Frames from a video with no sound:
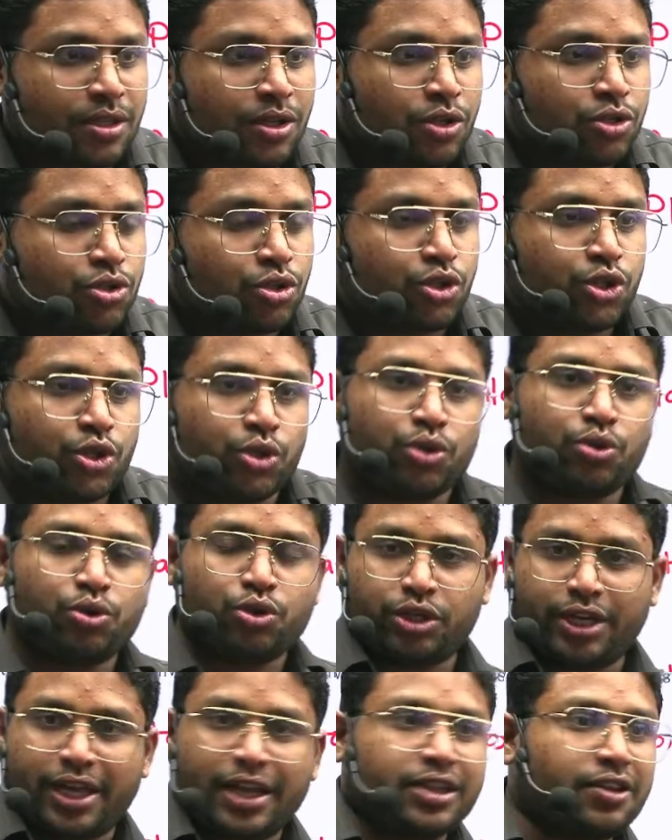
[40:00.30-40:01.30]
So should you
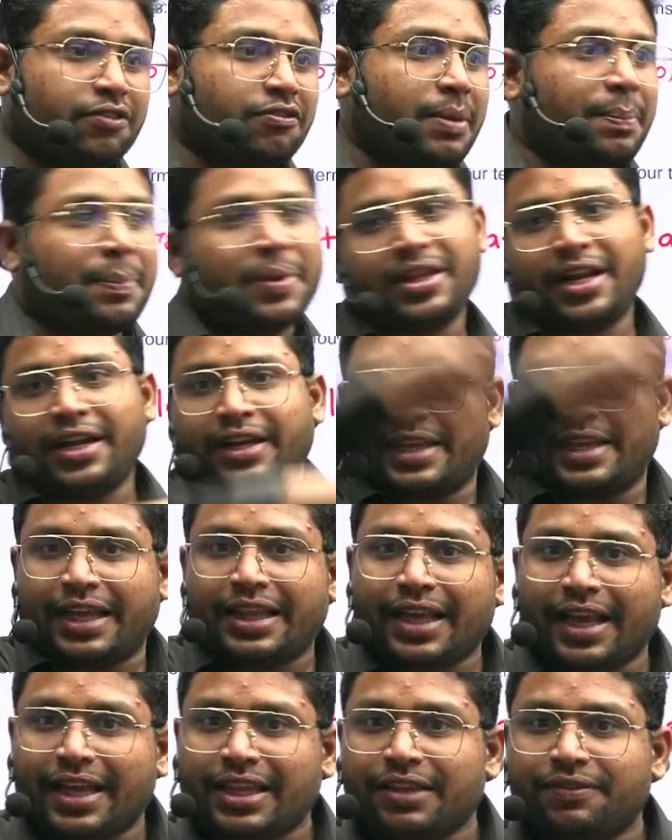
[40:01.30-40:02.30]
take the weapon and kill
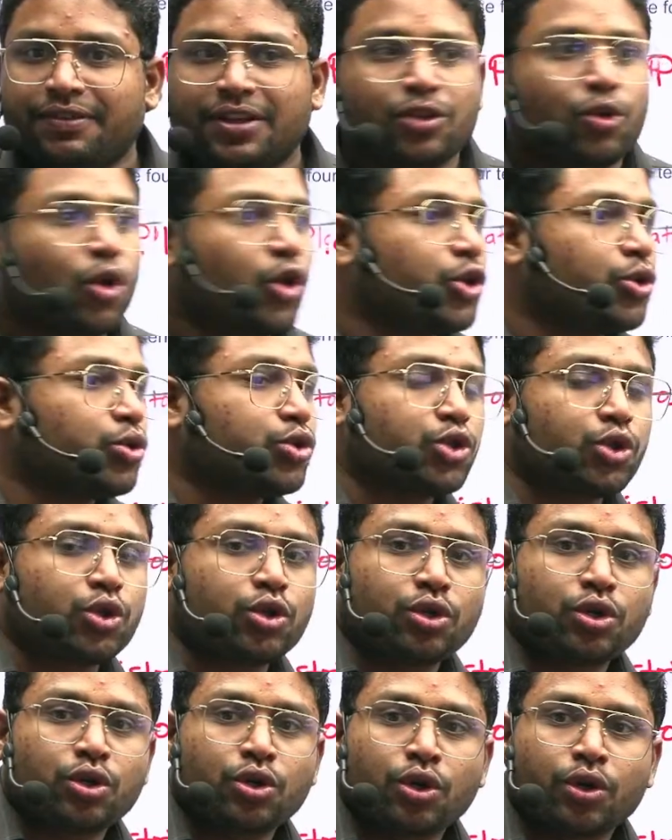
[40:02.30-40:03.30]
anyone, or you should
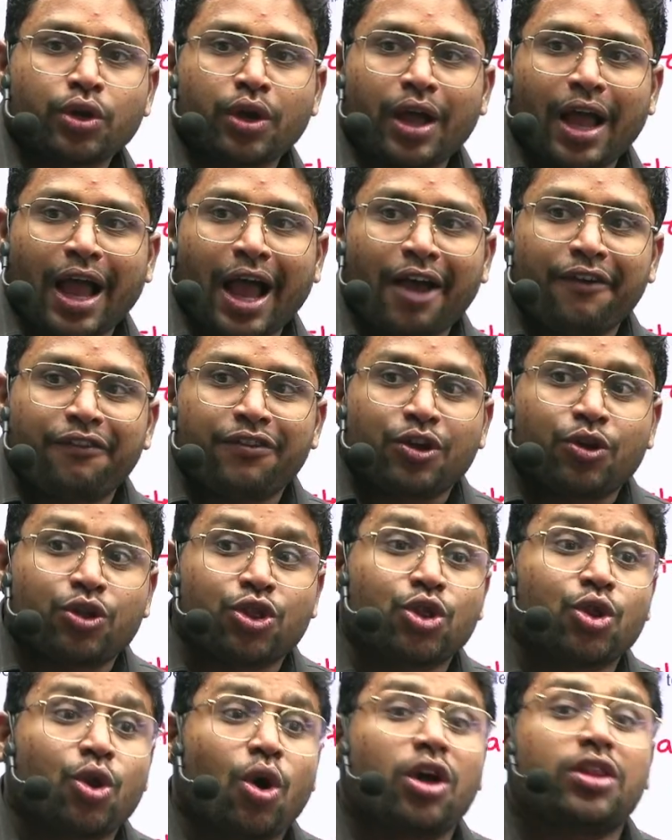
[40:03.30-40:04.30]
have
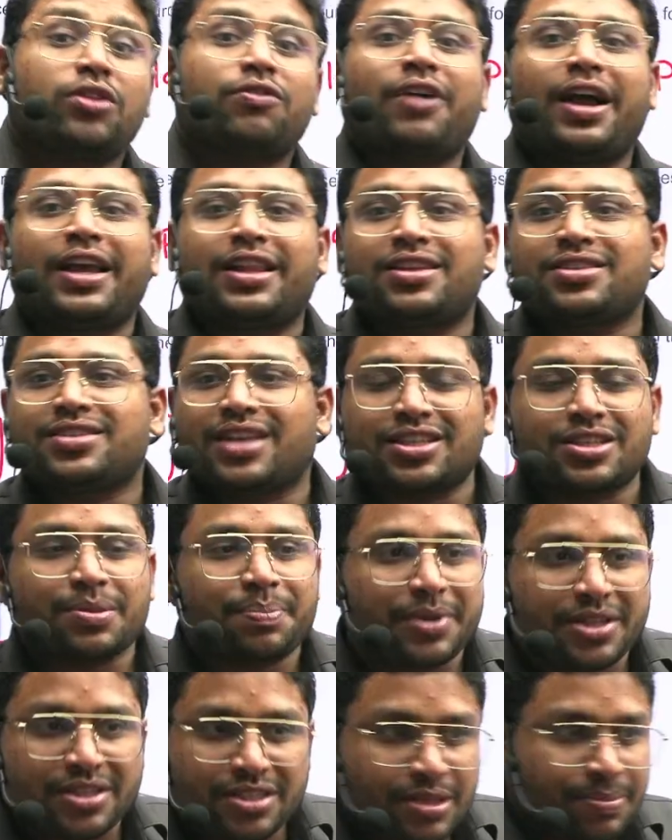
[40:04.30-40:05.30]
non-violence as a
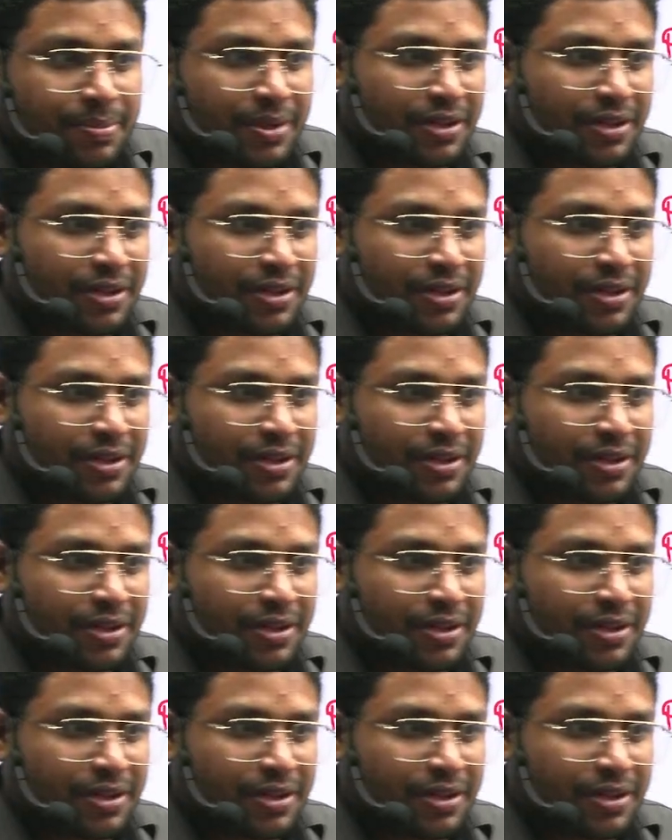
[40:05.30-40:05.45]
principle